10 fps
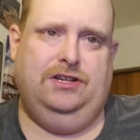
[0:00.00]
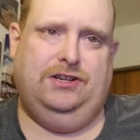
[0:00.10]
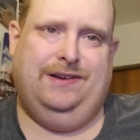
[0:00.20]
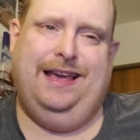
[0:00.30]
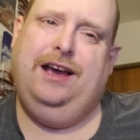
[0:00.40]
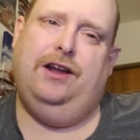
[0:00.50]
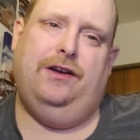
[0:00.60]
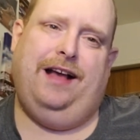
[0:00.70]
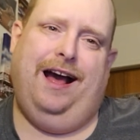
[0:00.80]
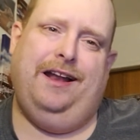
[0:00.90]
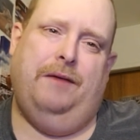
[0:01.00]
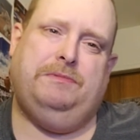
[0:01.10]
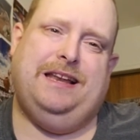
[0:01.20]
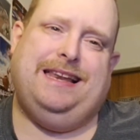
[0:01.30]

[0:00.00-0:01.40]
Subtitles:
So he could have gone up to